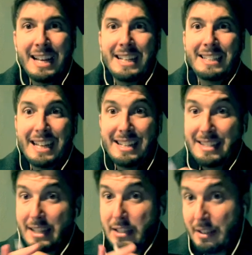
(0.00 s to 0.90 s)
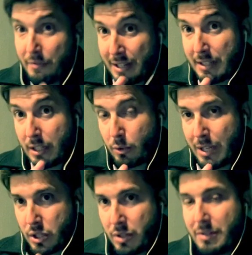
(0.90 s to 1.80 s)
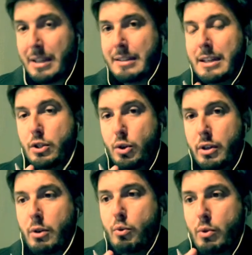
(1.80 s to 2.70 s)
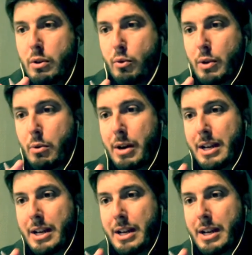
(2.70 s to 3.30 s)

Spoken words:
then it's a different situation. The journal will require